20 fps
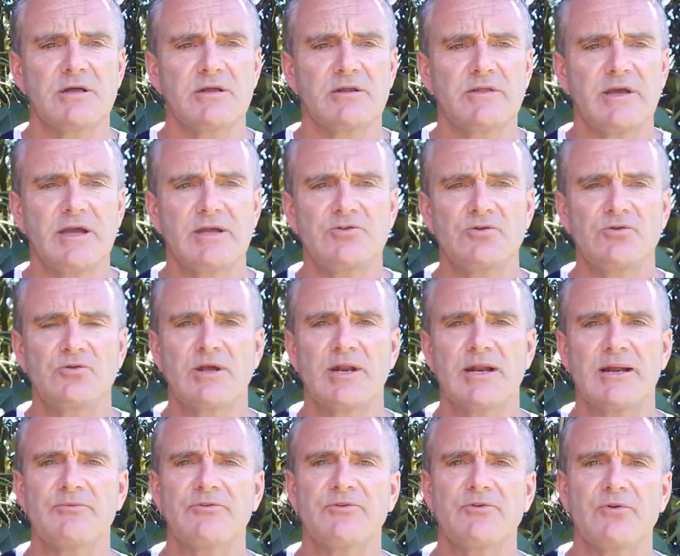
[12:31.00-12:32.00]
they do get
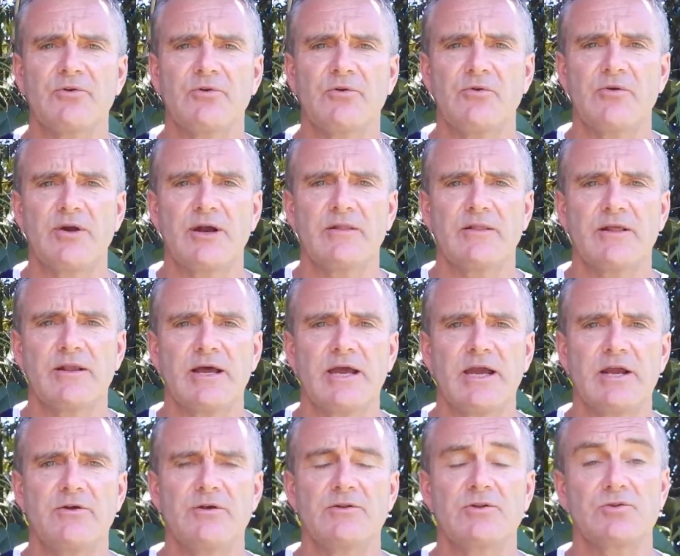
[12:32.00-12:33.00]
up to around about
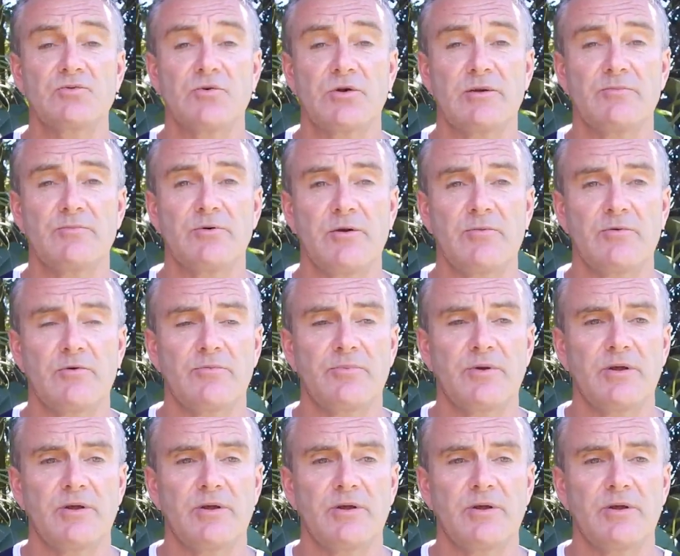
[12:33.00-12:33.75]
18 to 20 people.